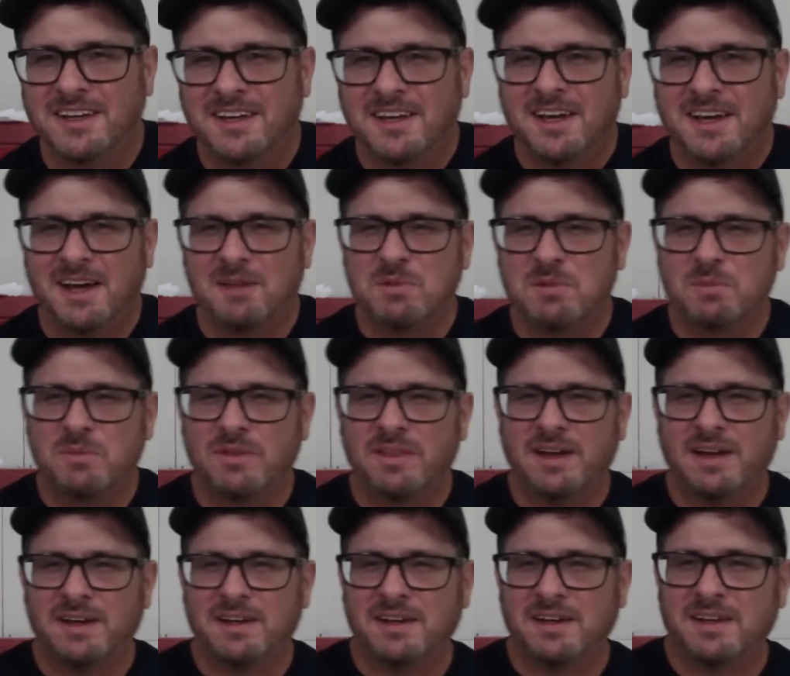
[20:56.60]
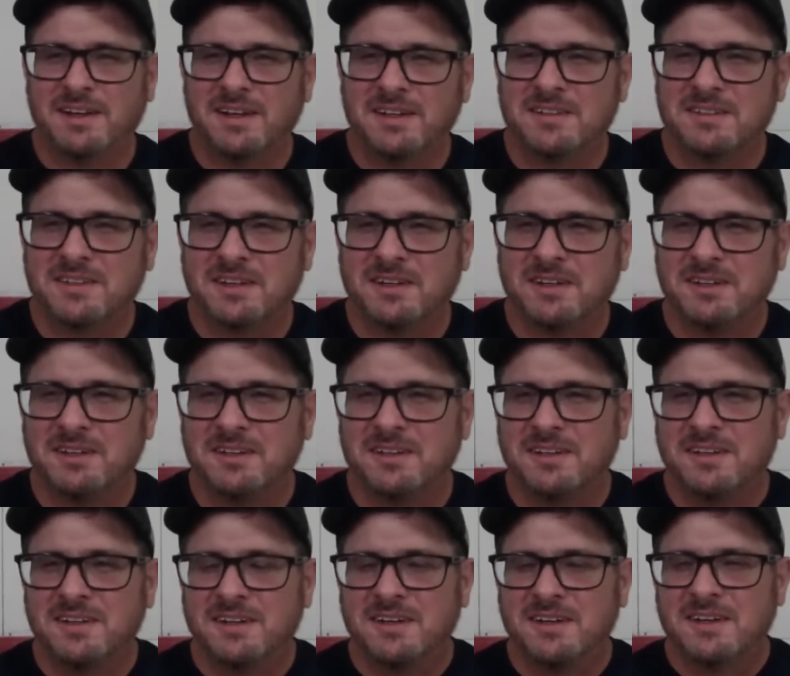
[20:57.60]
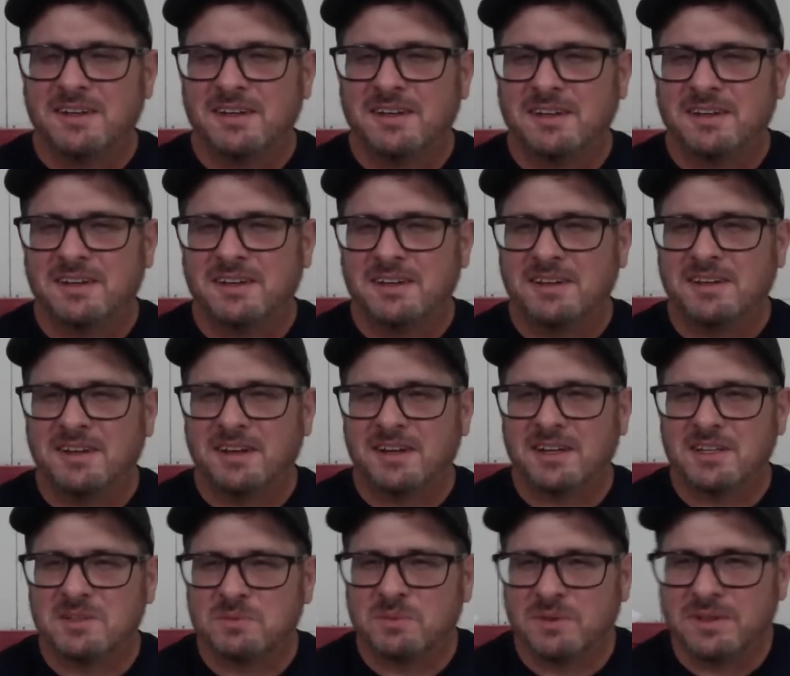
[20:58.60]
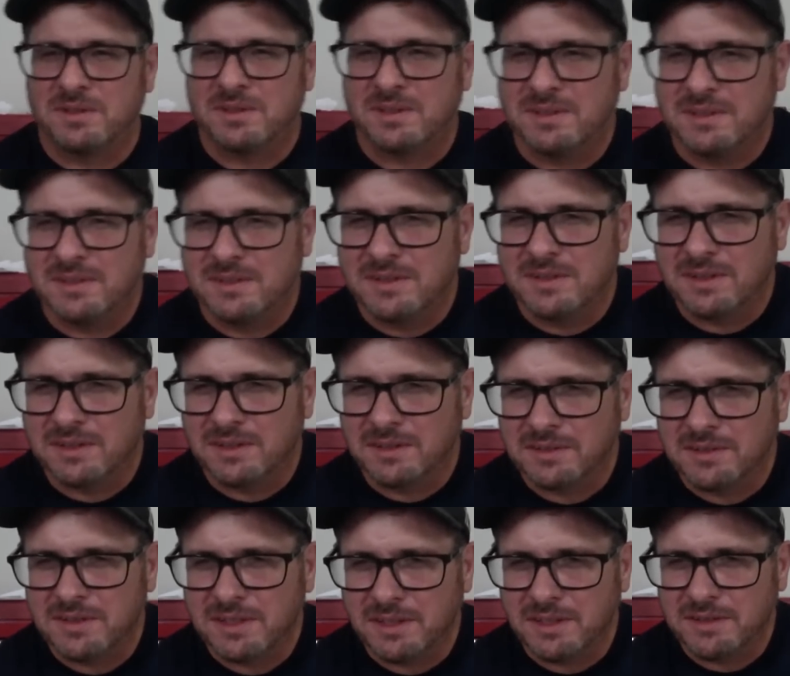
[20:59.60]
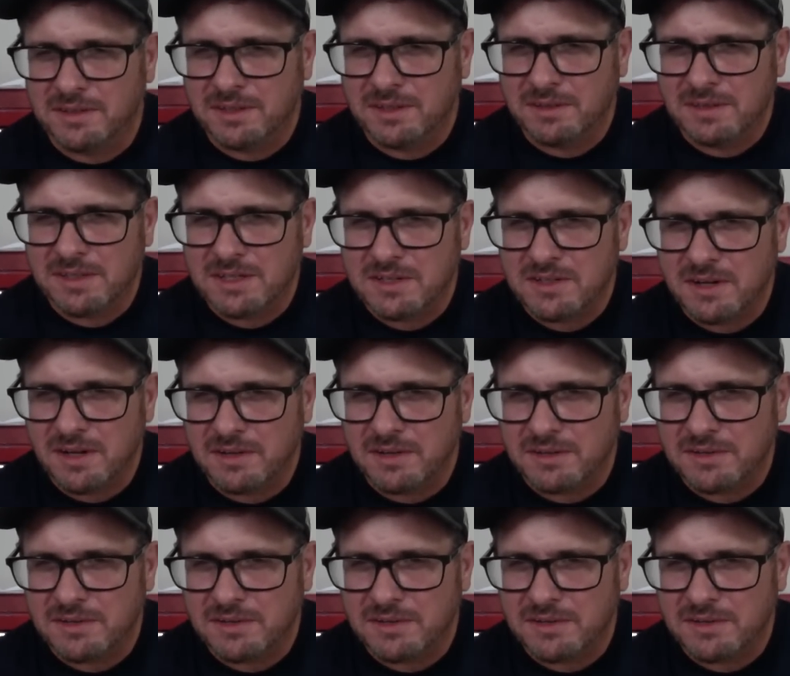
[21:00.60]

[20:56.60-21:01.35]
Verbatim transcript: I remember that gun. That's a. Uh, I guess we're doing a little telltale on each other.